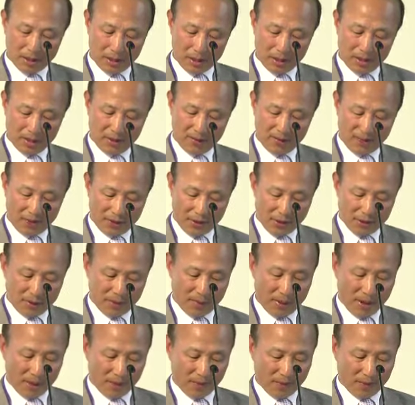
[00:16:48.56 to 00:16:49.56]
getting
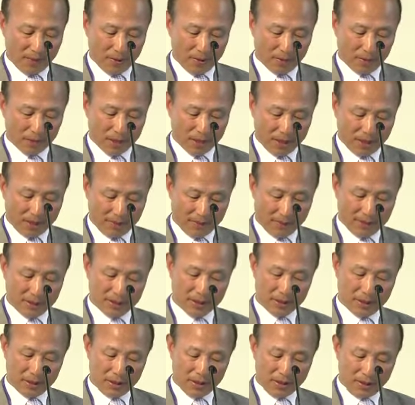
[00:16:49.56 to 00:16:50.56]
feedback from
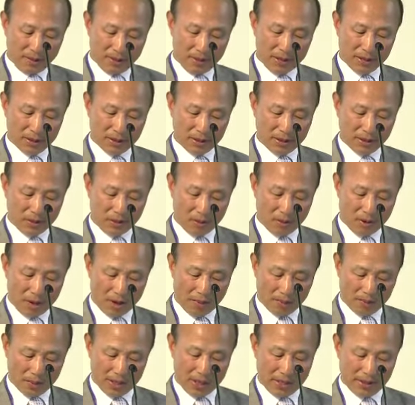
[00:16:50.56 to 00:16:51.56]
diverse events or
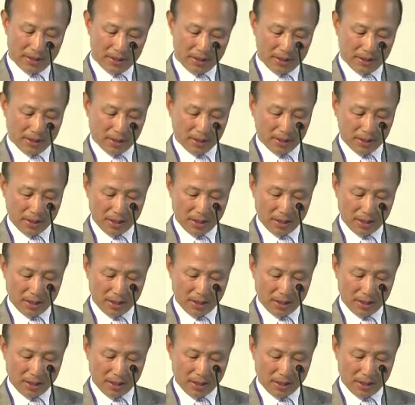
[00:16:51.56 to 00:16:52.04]
updates,